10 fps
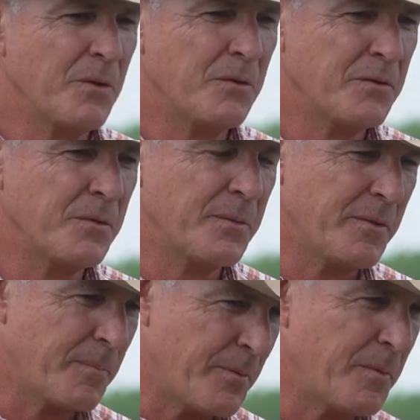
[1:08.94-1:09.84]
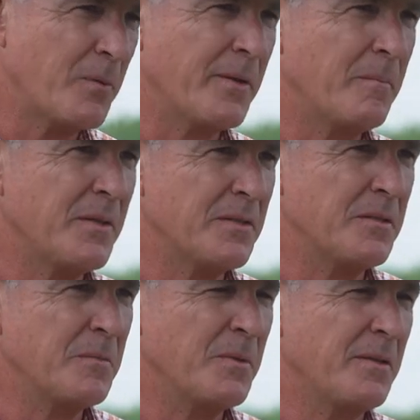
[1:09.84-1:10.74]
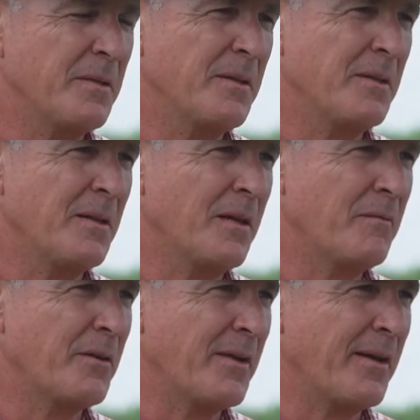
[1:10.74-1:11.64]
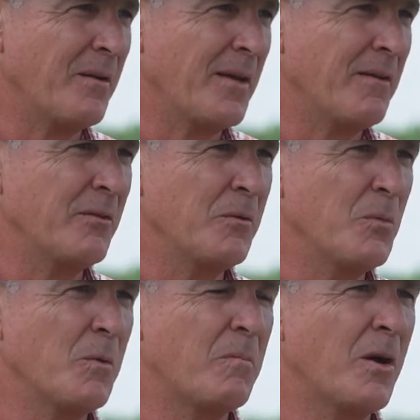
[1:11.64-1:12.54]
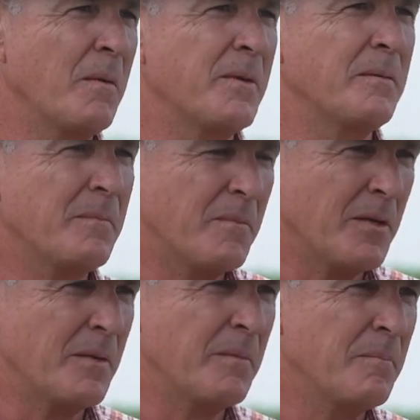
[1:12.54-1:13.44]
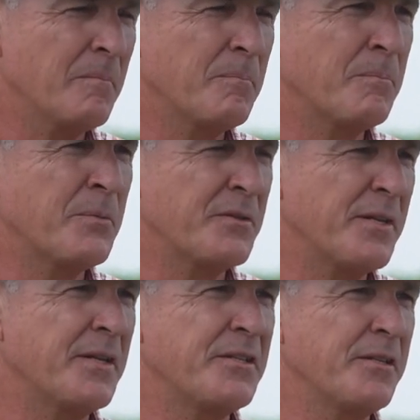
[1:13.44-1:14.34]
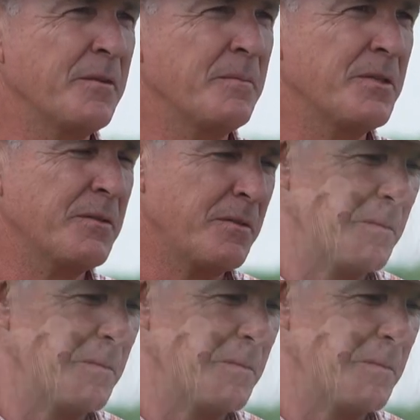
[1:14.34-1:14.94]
also in the purebred business, but a lot of our cattle have a little more Brahman uh, percentage in them, just